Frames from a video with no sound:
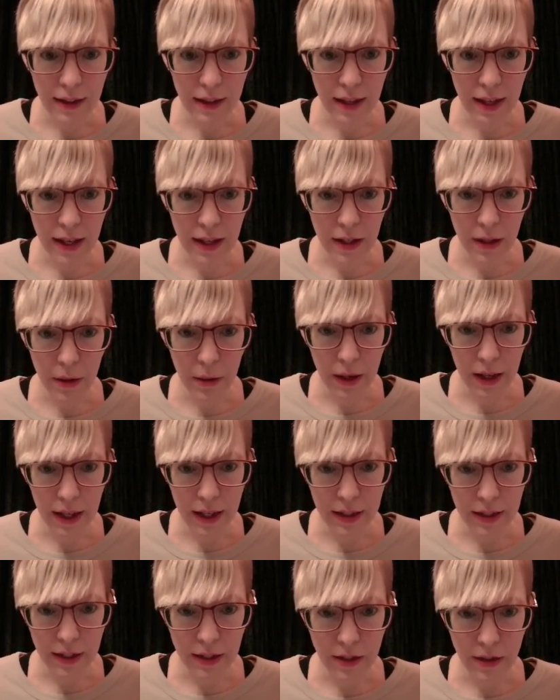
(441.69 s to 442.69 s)
then go
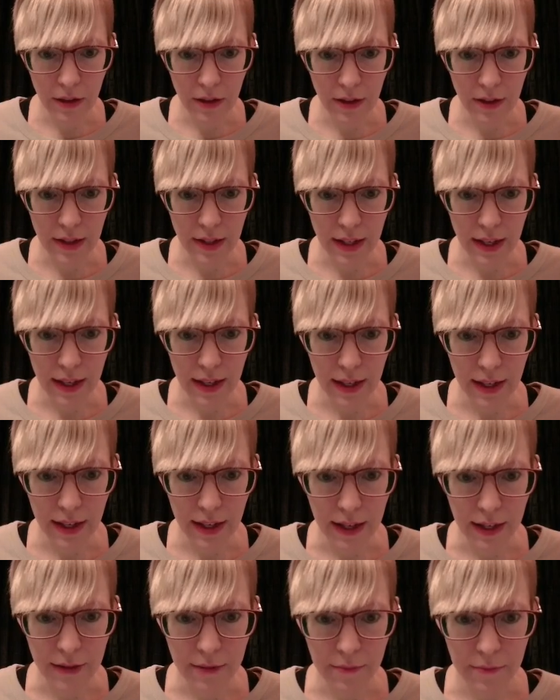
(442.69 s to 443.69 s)
ahead and start the scan
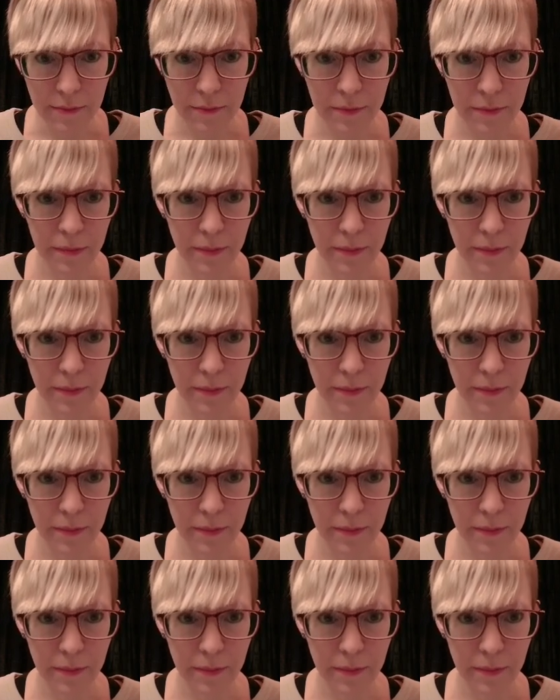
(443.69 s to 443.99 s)
again.